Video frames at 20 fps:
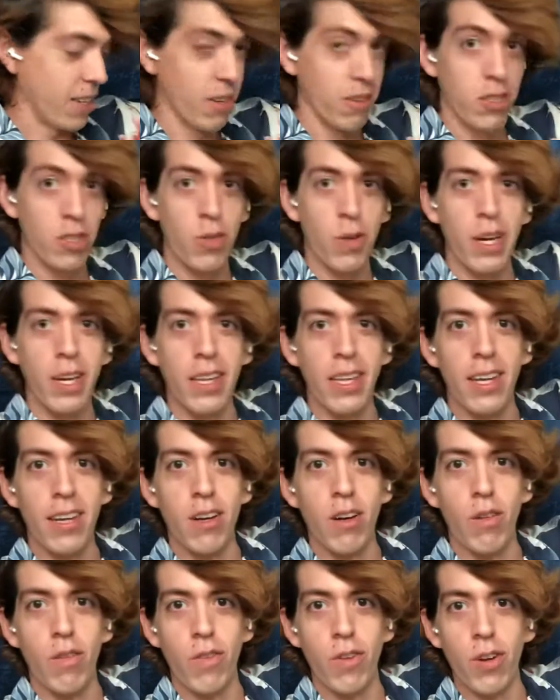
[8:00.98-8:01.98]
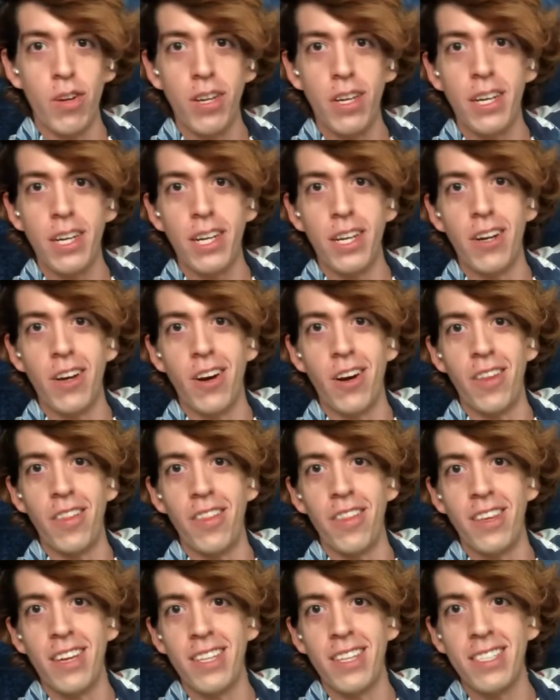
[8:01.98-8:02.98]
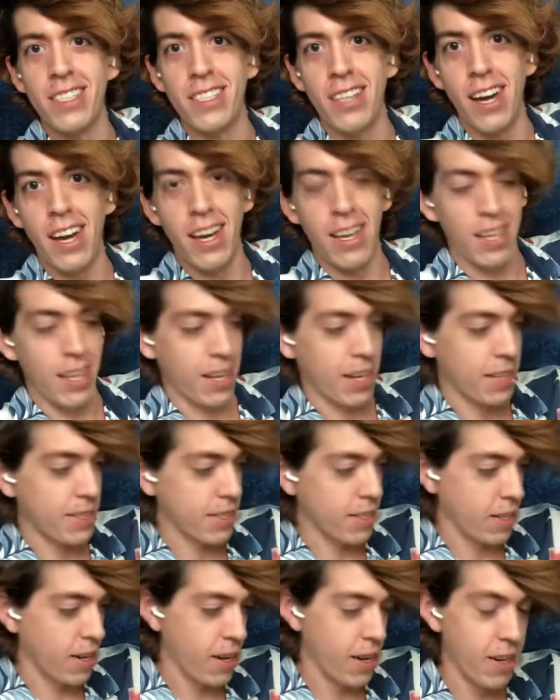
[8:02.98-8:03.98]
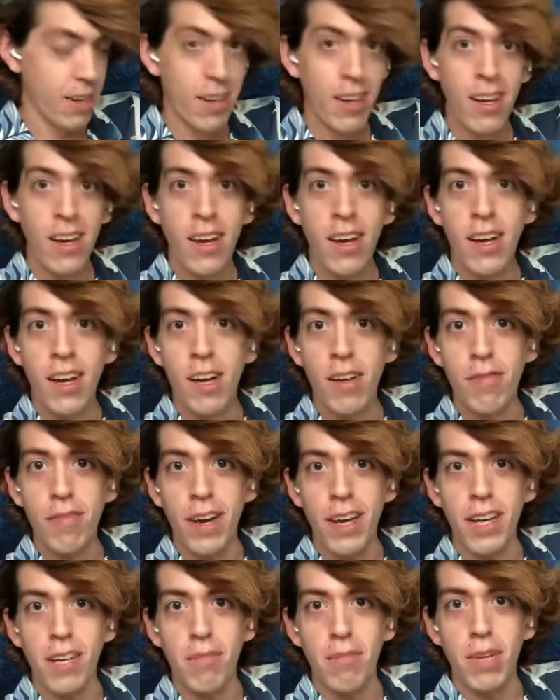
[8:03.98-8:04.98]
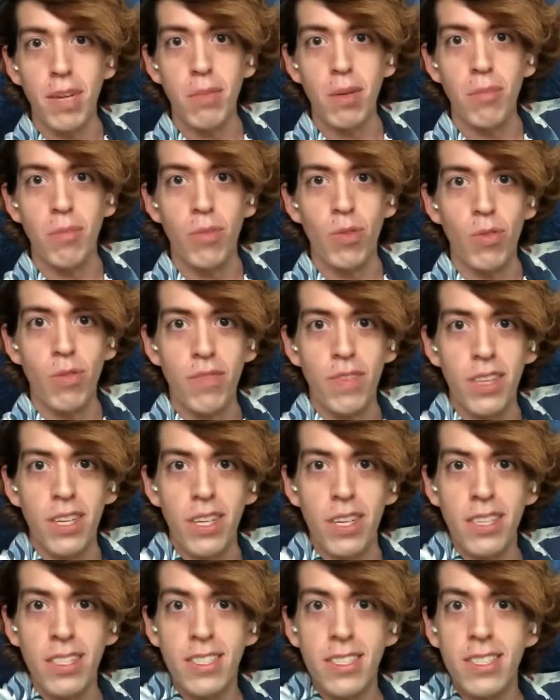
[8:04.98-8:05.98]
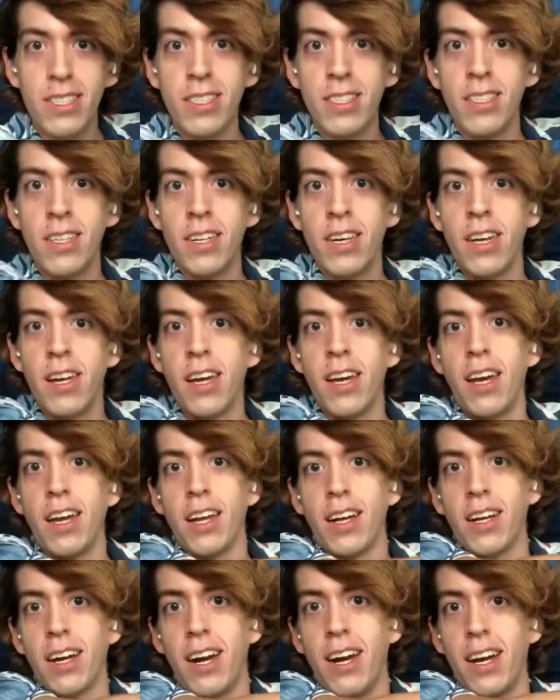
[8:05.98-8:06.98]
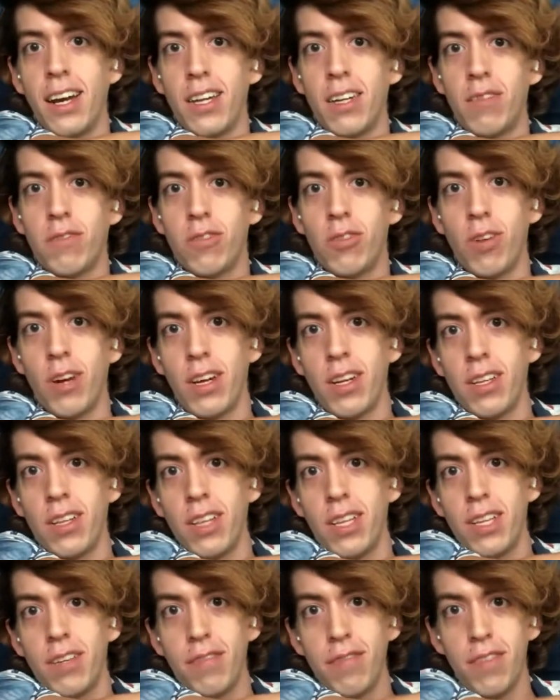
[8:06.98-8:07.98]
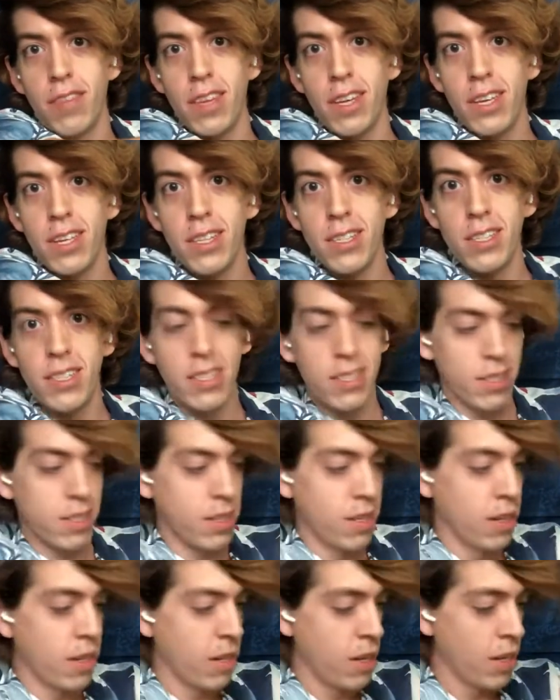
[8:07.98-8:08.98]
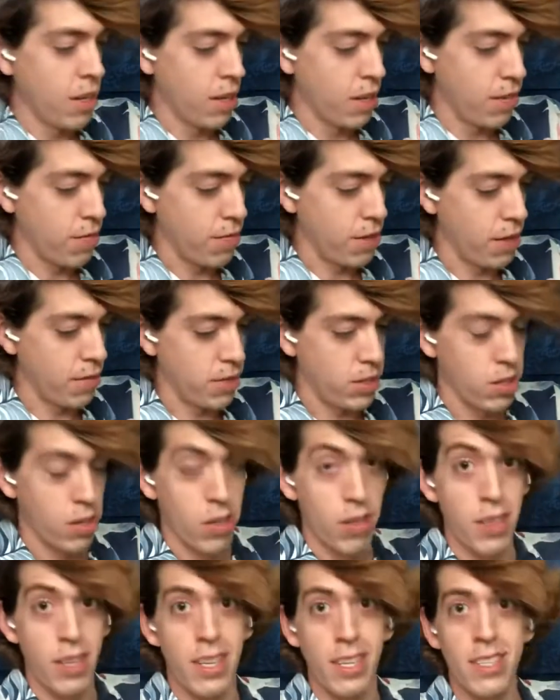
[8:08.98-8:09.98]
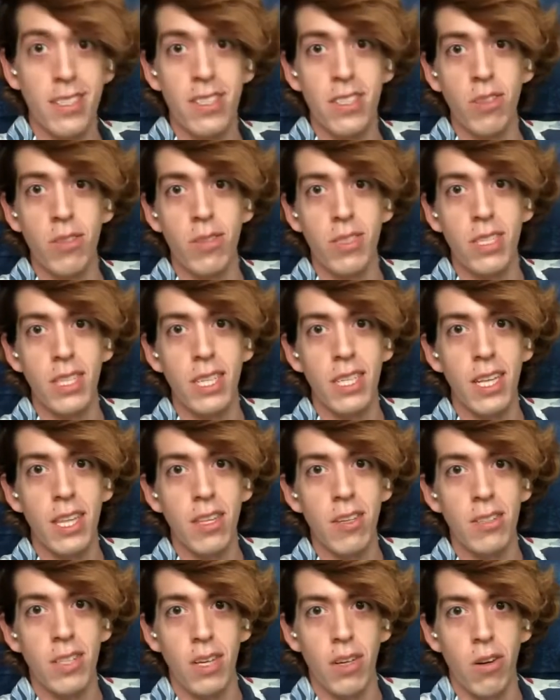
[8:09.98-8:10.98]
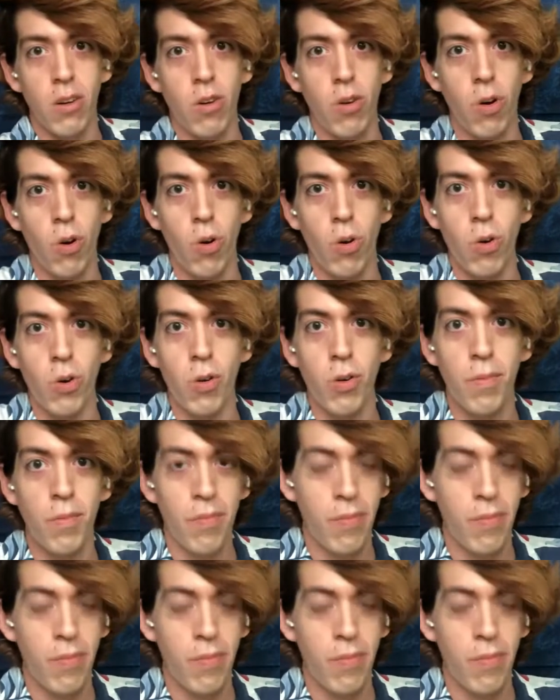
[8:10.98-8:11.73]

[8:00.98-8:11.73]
trailing over here on this side, like it's got, if I can maybe move this and kind of try to lift this, if I turn this, you'll see that there's like a whole,